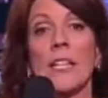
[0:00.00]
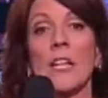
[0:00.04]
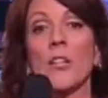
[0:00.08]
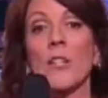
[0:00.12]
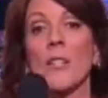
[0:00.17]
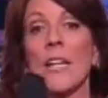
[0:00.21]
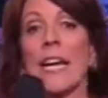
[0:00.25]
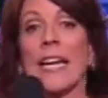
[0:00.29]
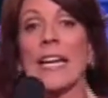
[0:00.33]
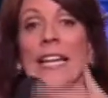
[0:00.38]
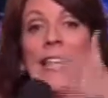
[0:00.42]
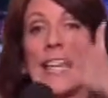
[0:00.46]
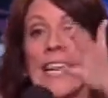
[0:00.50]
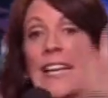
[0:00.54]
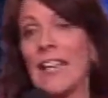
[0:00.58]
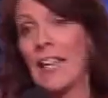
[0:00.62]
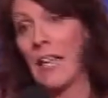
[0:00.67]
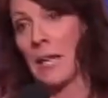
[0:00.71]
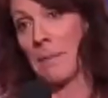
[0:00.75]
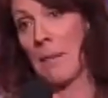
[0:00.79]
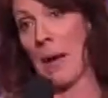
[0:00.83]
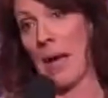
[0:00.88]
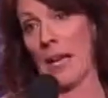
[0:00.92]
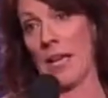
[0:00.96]
deal because I didn't kill
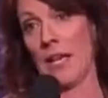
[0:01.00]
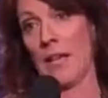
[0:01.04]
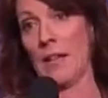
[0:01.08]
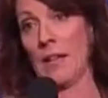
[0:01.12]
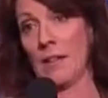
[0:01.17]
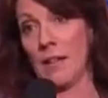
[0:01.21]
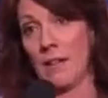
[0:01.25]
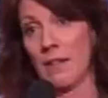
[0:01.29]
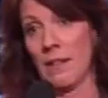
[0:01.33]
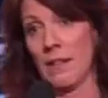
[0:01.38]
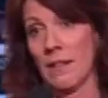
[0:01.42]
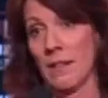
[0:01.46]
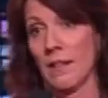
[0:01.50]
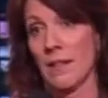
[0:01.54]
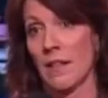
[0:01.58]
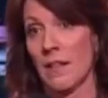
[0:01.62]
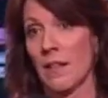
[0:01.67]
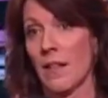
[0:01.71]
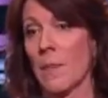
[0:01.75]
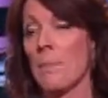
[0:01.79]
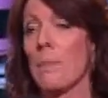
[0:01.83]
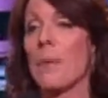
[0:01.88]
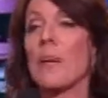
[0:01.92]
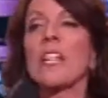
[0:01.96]
anybody.
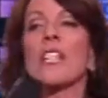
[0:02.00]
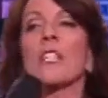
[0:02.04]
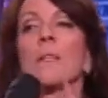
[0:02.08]
But